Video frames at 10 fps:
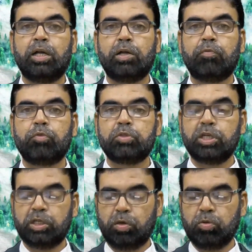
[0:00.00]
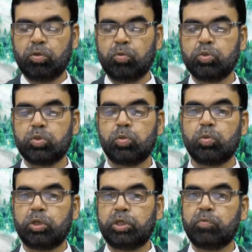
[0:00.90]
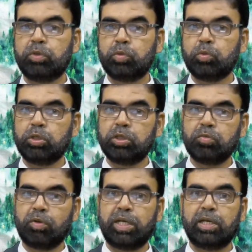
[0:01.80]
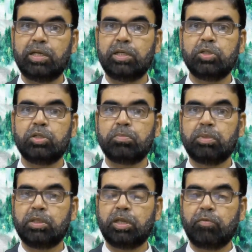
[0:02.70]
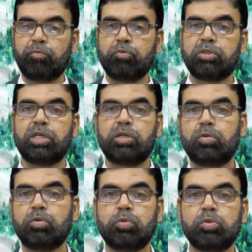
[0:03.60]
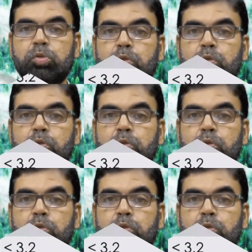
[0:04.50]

Lymphocyte count goes low, even though it is a viral condition, but the lymphocyte count goes